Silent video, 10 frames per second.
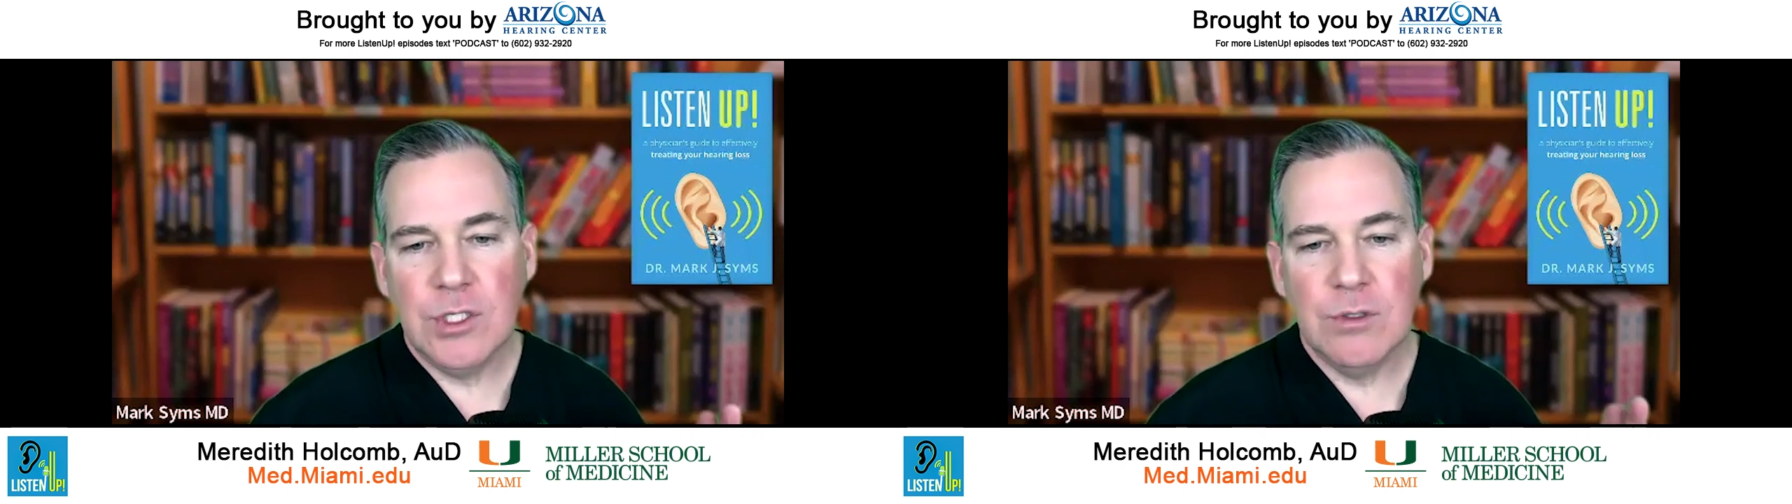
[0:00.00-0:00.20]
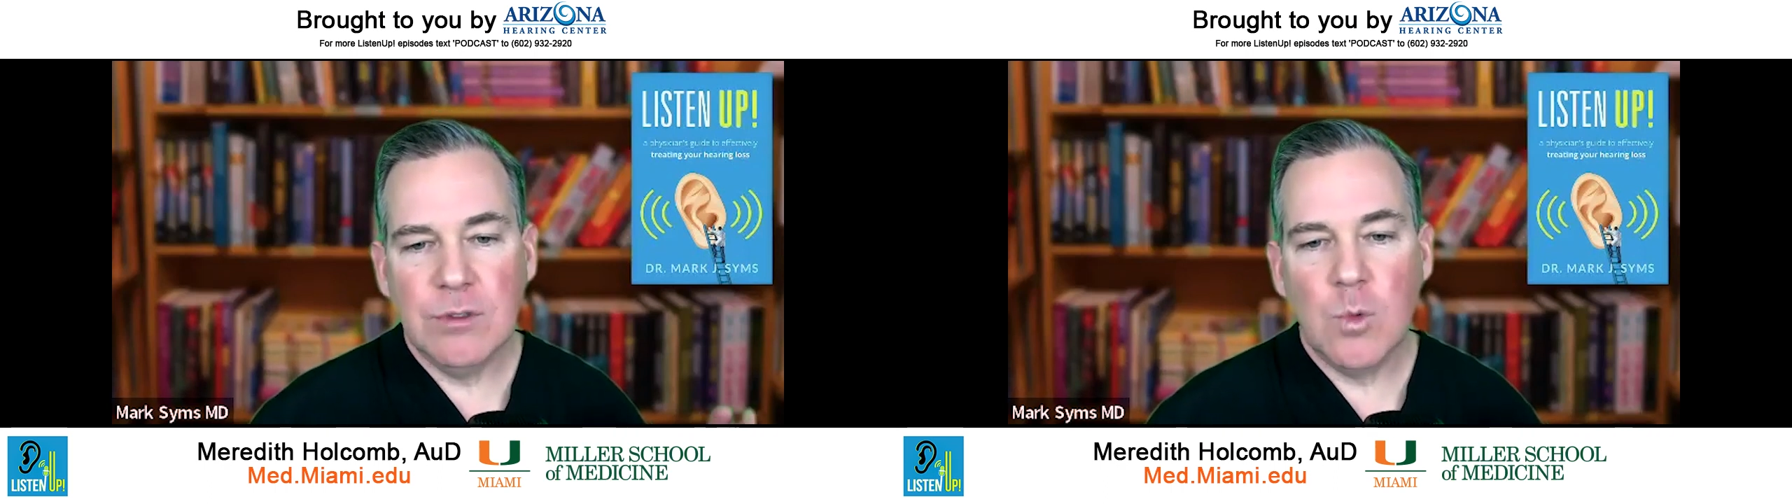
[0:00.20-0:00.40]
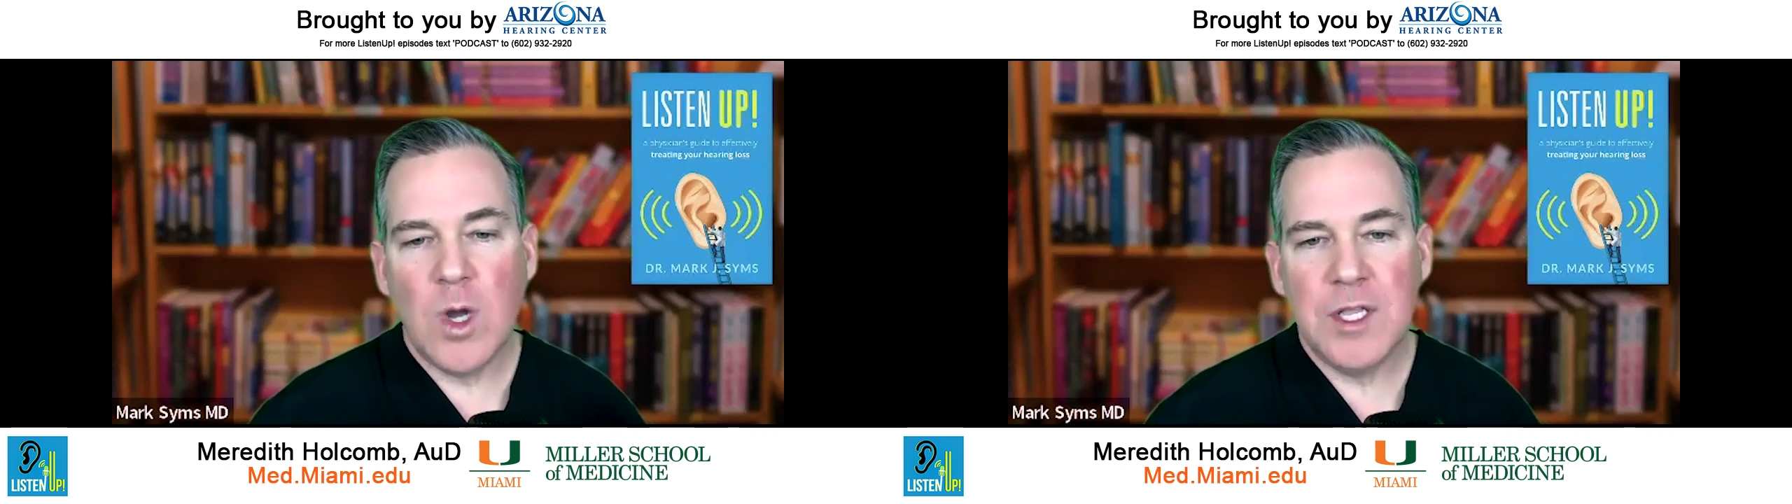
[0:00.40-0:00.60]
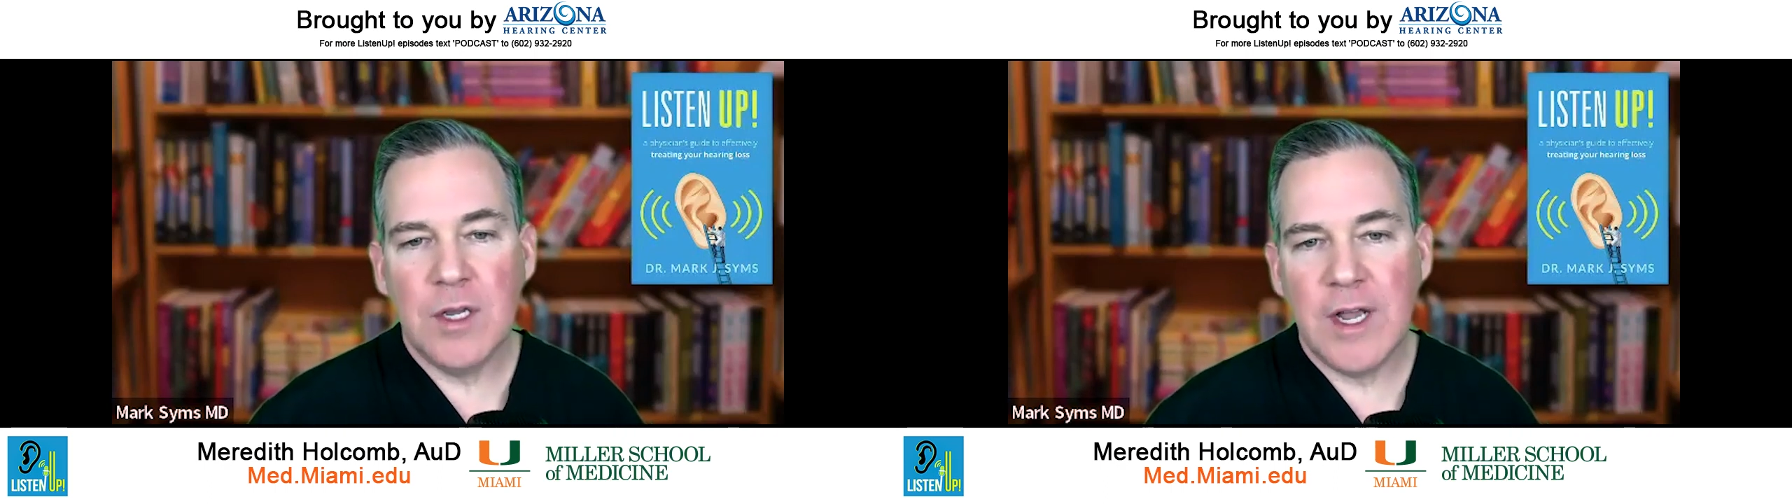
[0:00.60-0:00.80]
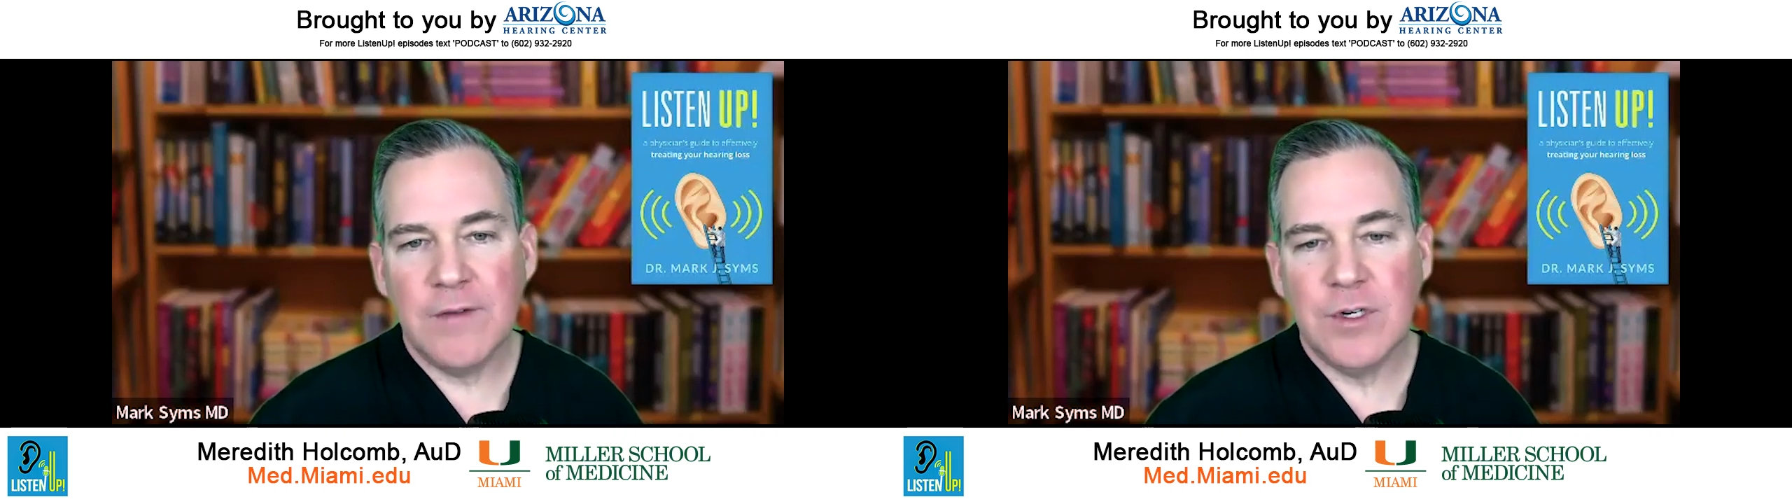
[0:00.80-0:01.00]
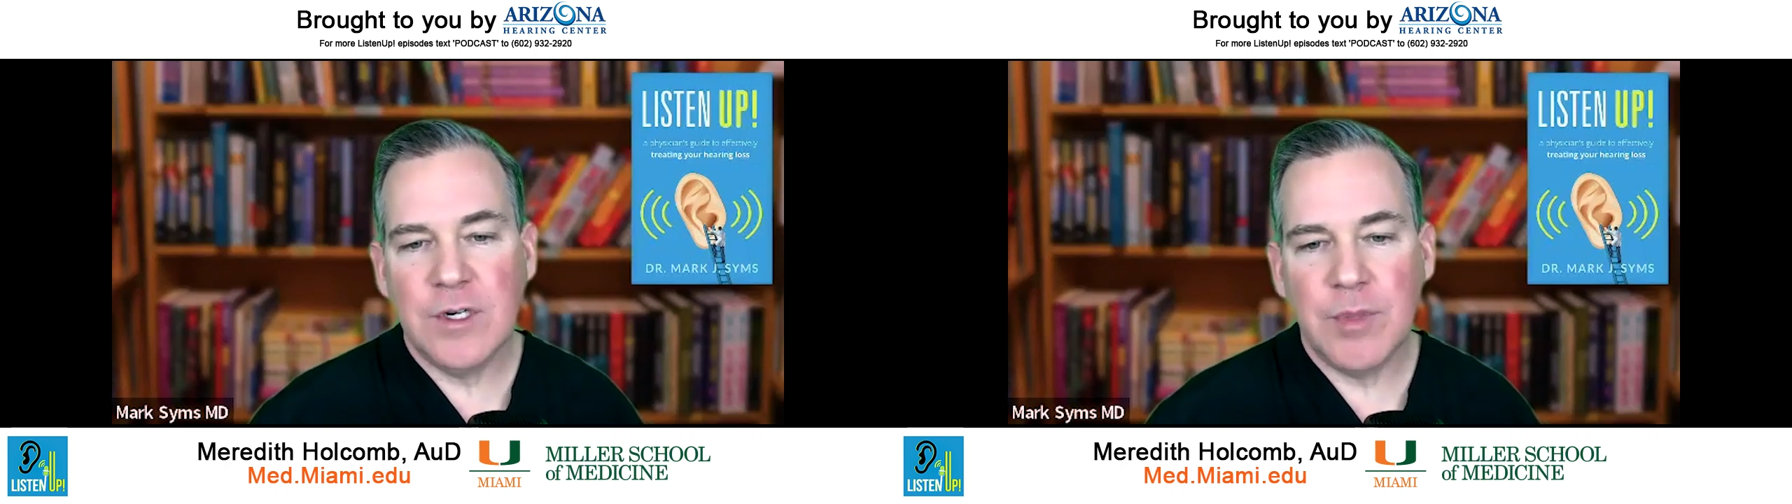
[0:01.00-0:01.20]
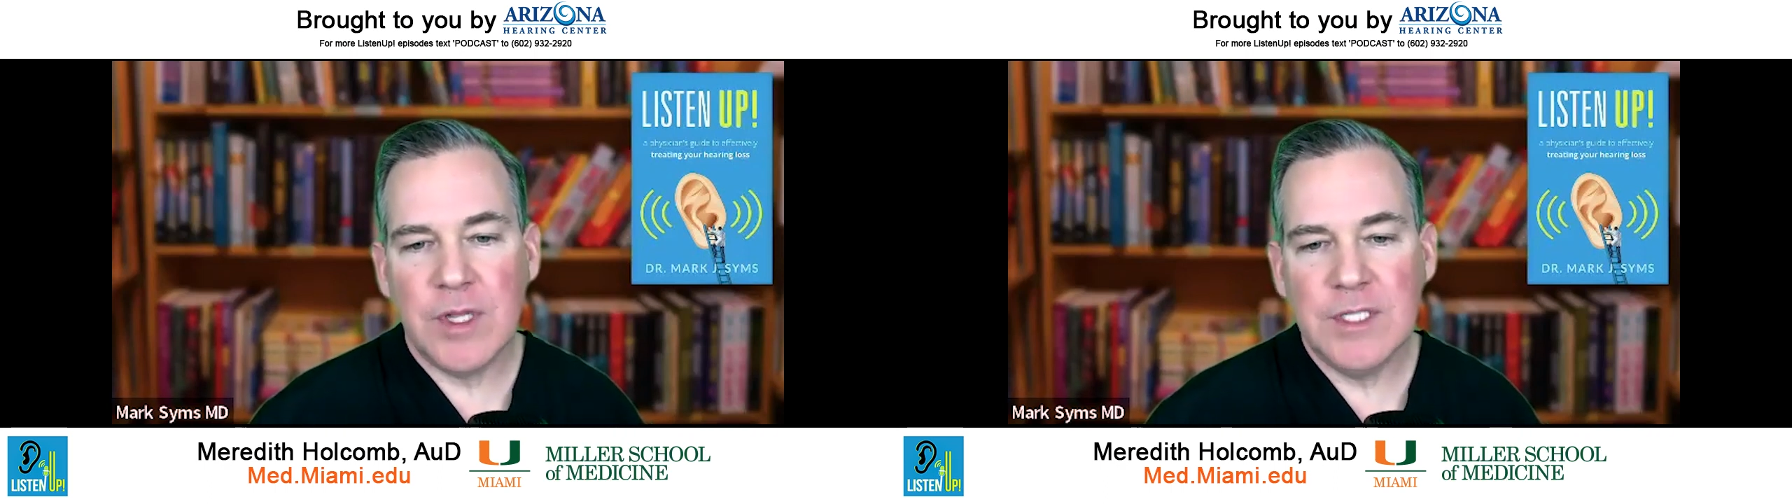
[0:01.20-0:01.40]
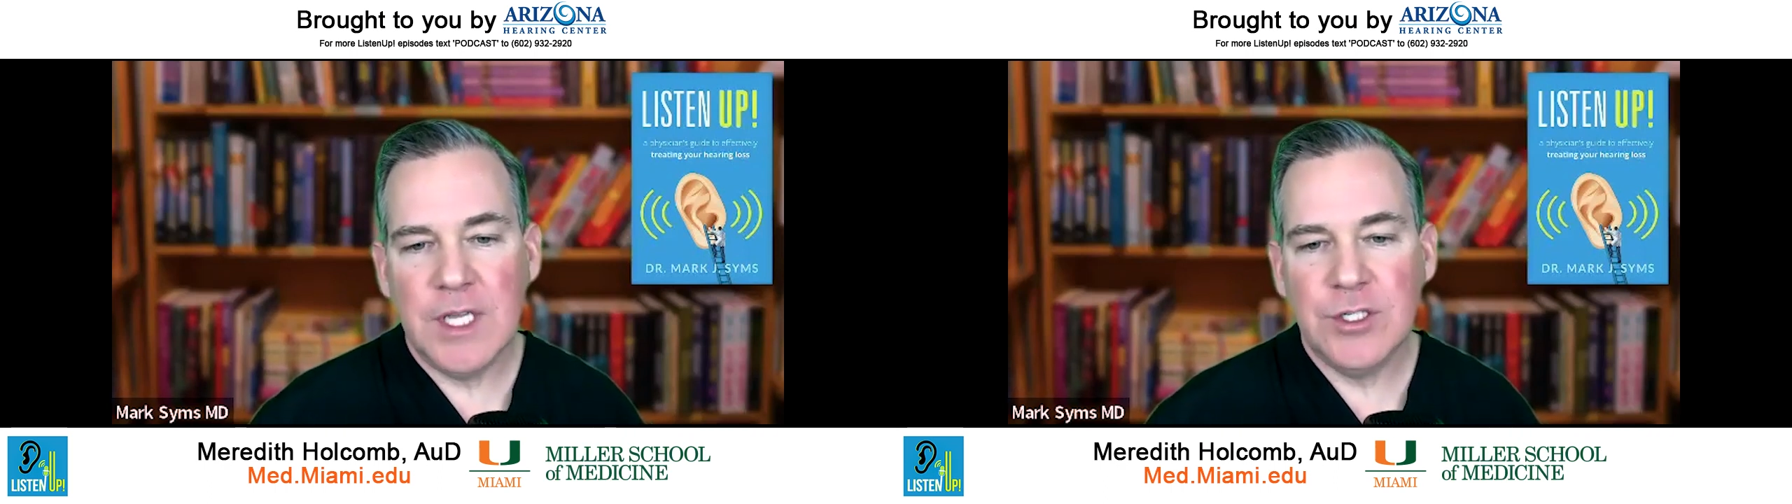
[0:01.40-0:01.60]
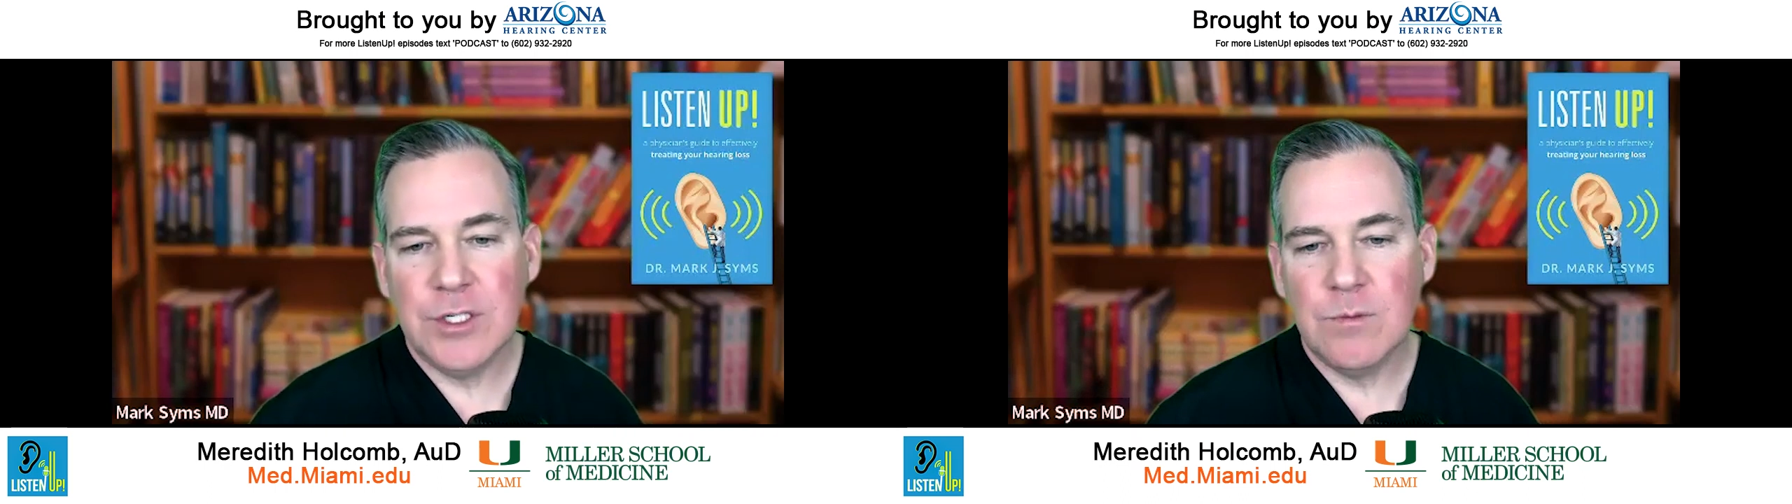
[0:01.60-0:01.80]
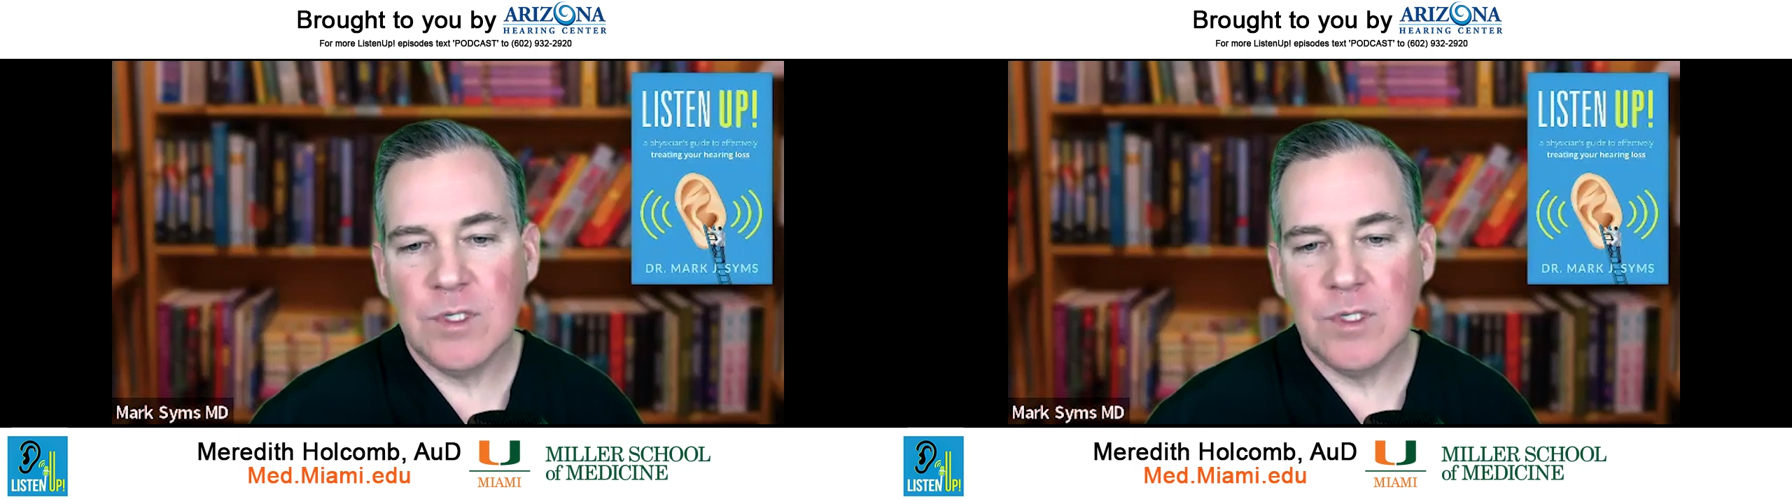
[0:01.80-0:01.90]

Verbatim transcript: to one year after implantation